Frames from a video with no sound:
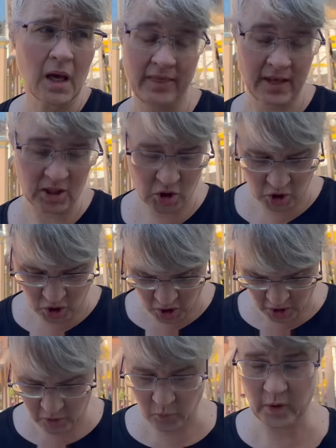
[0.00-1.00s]
This
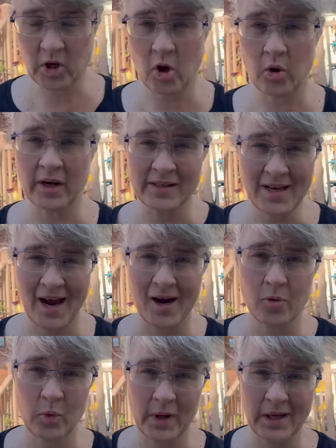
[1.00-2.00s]
shirt would go an
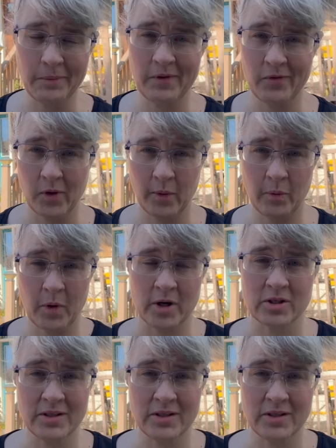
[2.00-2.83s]
entire week before it would wash.